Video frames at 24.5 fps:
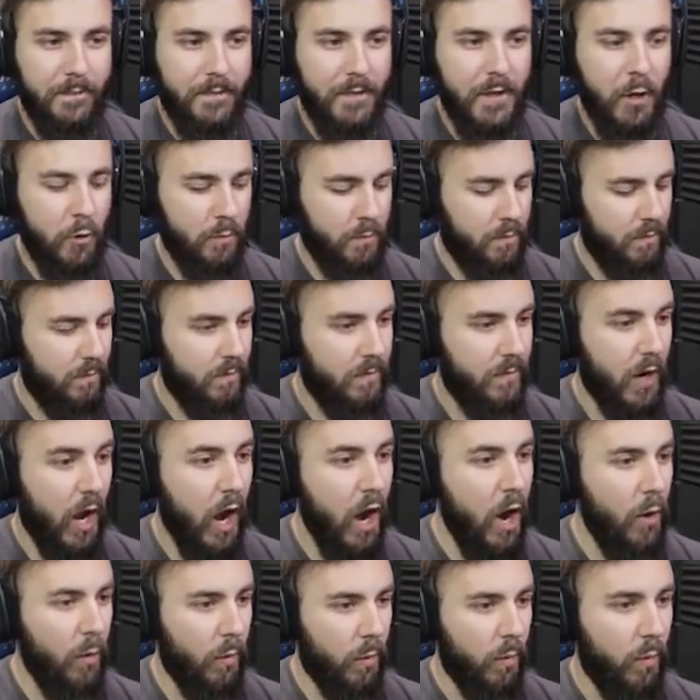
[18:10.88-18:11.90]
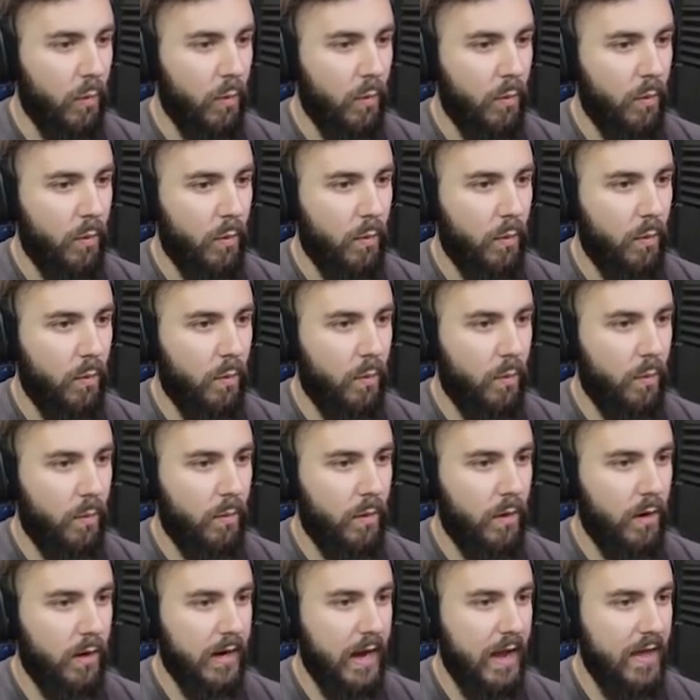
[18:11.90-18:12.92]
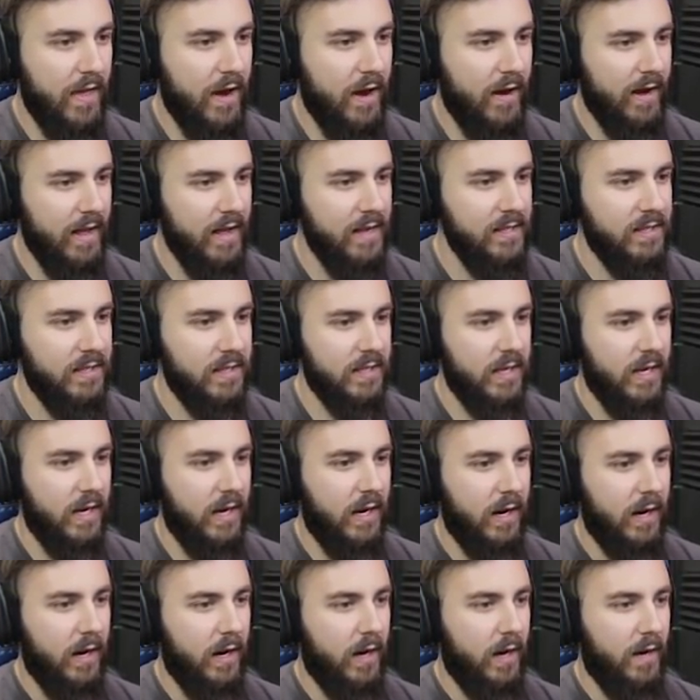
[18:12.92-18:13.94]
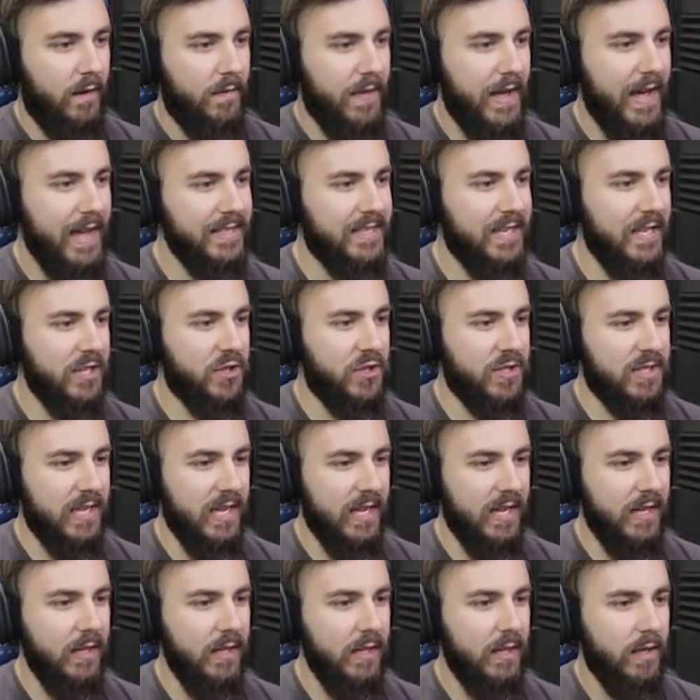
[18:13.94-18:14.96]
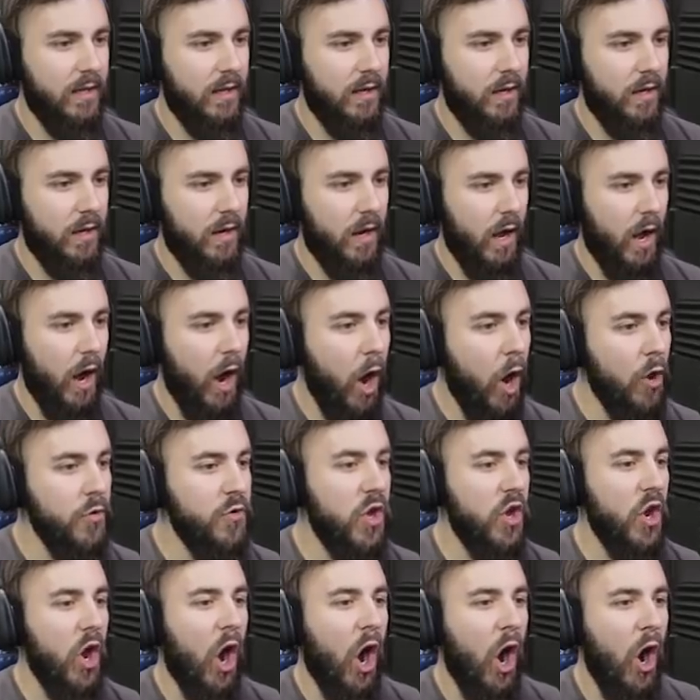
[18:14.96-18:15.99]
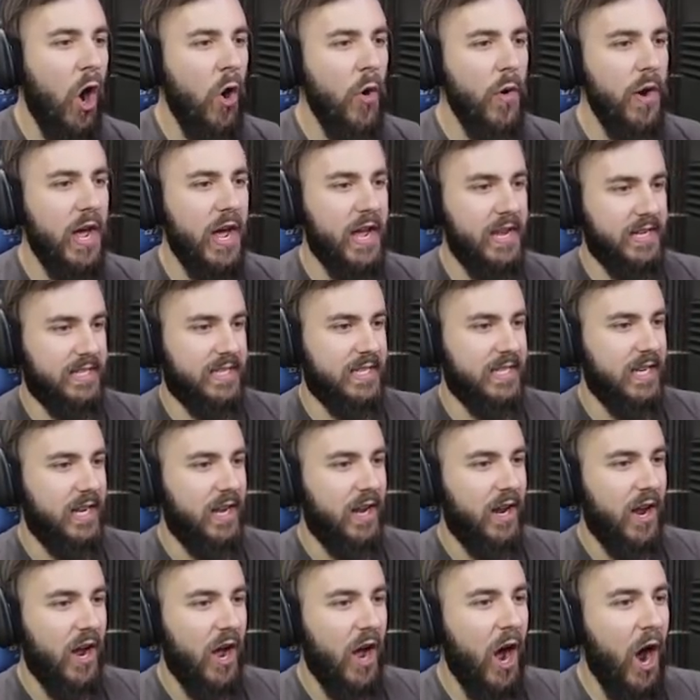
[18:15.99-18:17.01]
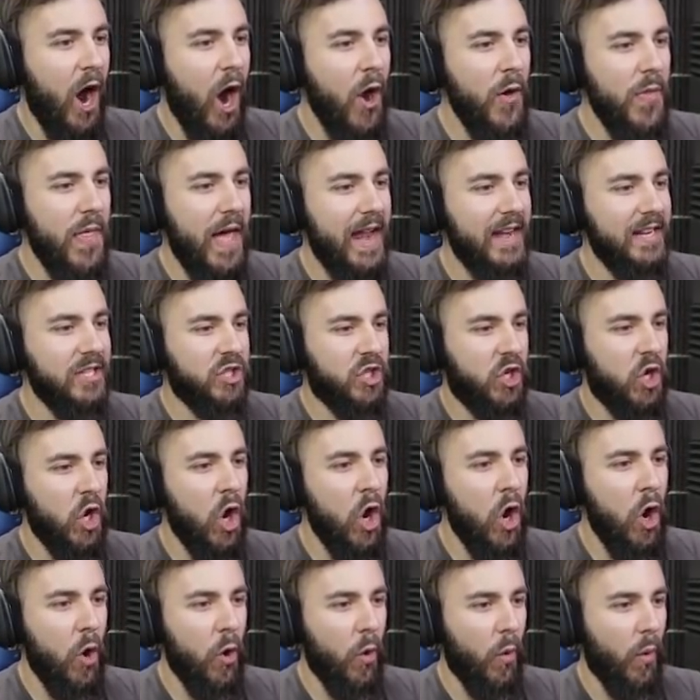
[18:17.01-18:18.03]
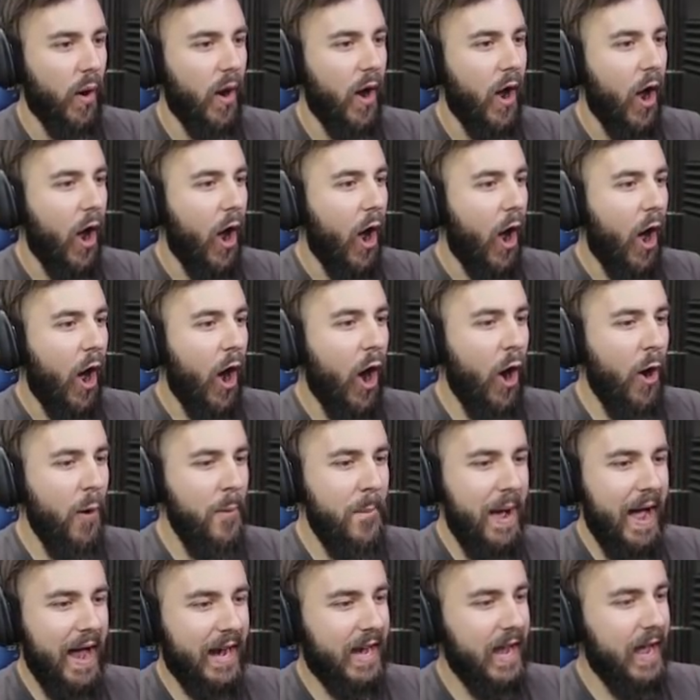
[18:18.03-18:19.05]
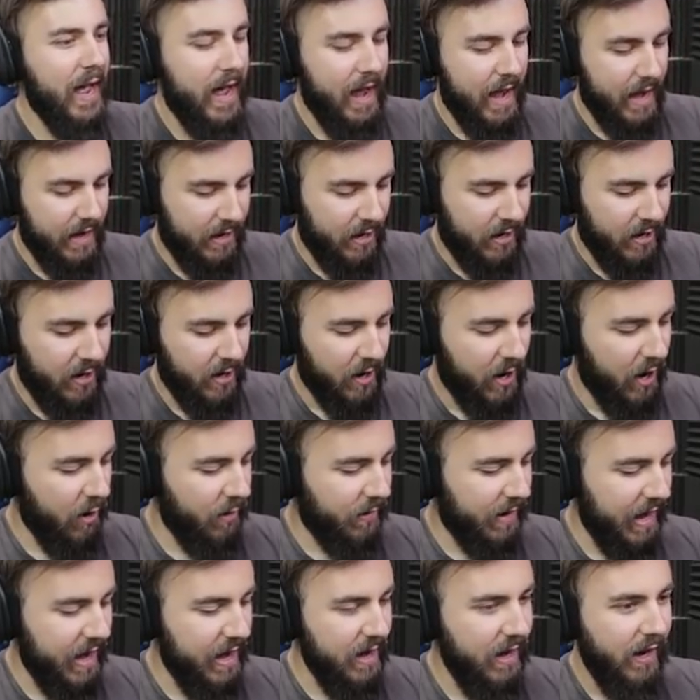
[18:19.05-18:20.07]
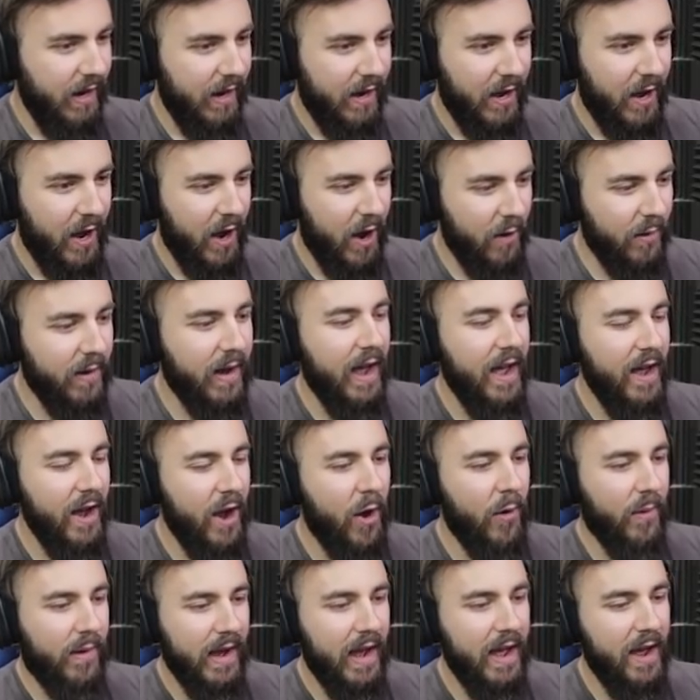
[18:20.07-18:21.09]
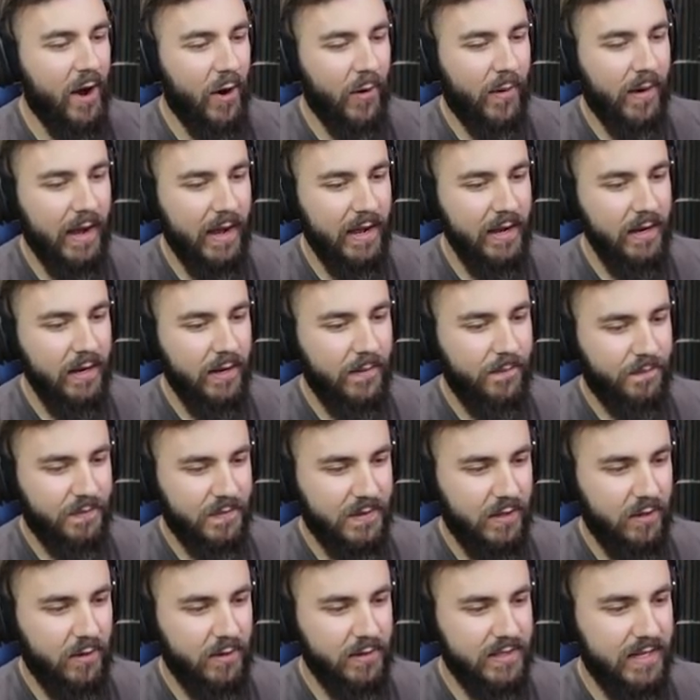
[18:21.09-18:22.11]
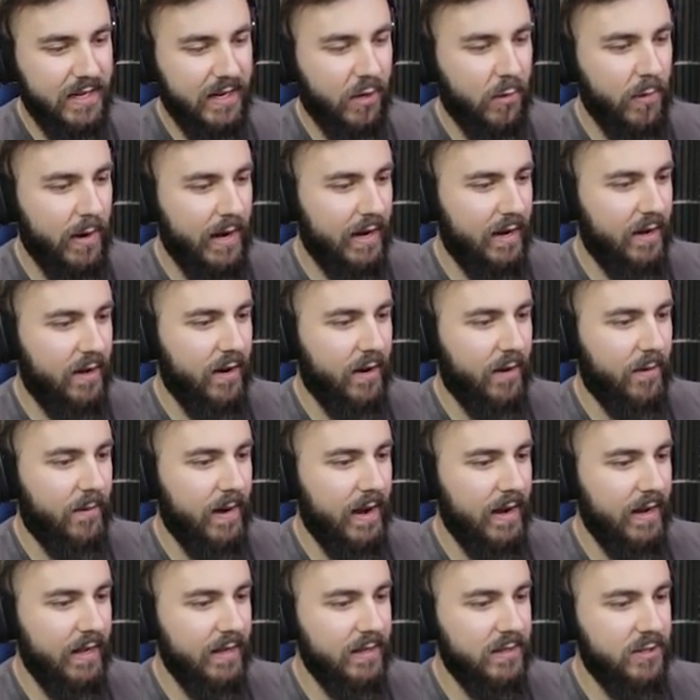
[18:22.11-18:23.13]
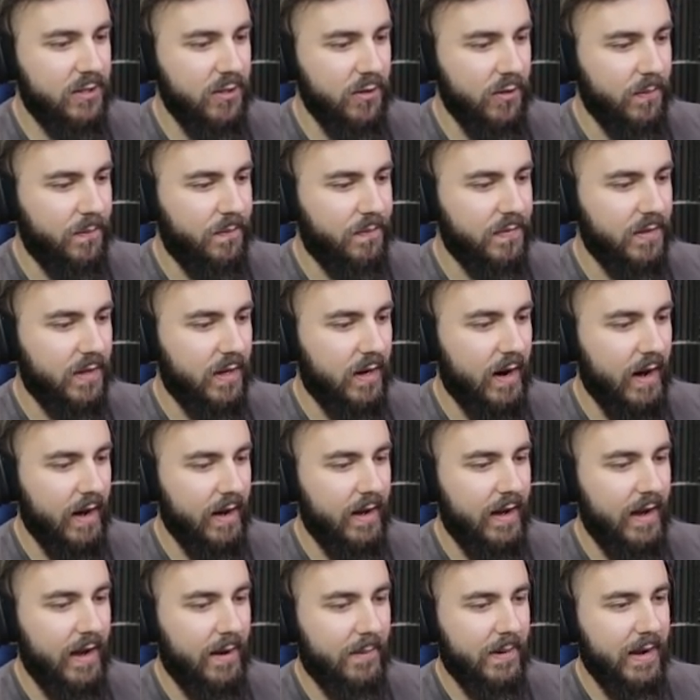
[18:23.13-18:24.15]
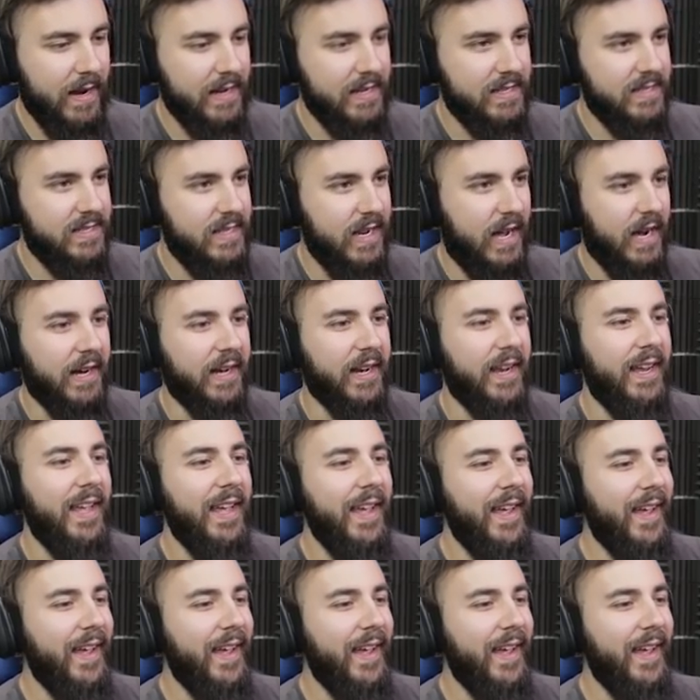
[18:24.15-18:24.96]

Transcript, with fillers: Nope. Oh! Okay, there it is. That's interesting. Oh, you hold it. Oh, that is cool. Oh my god. Okay, okay, okay, okay. There was an iguana done right here too. All right, now I'm kind of stuck.